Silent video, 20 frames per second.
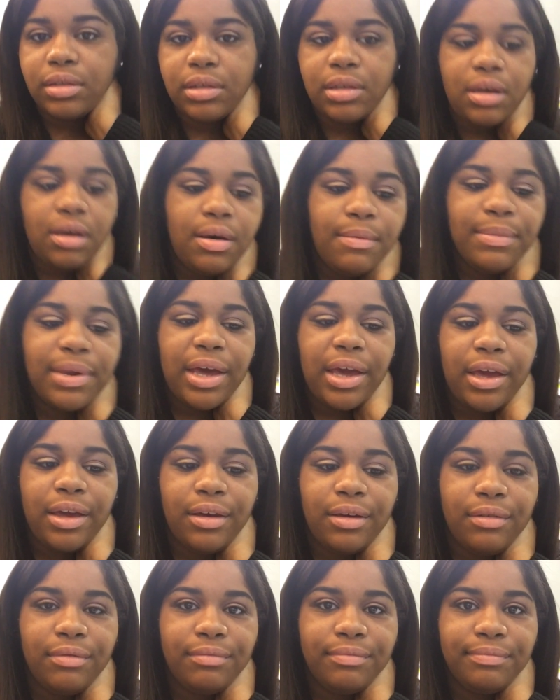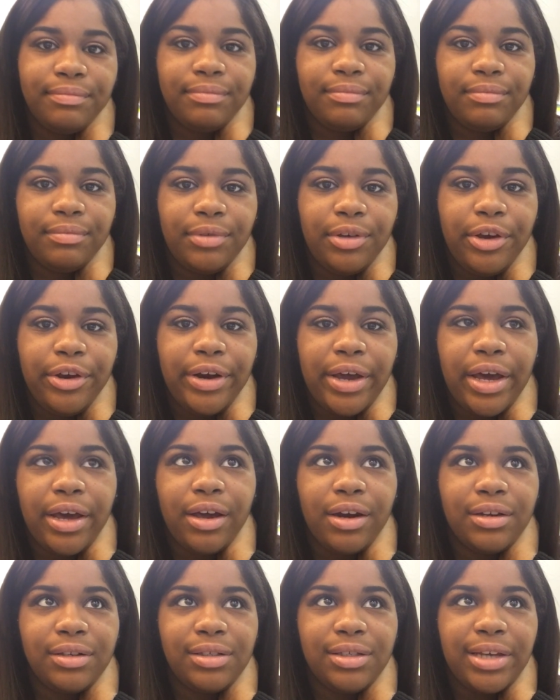So I'm like, "You're not
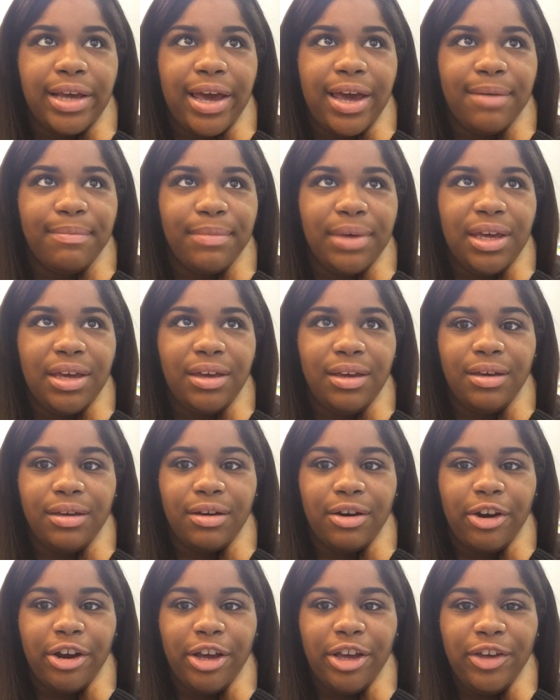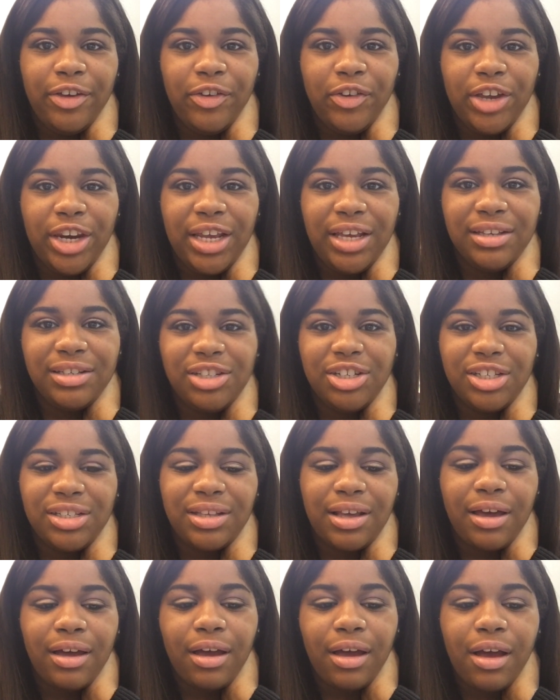gonna stab me, are you?" And he's
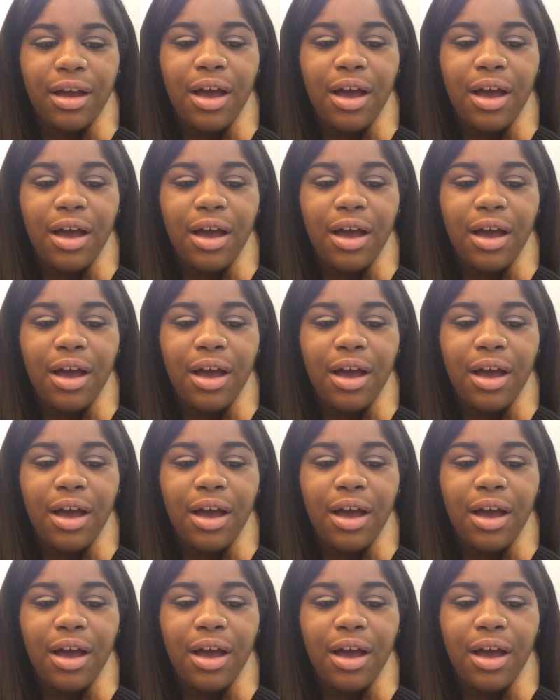just like,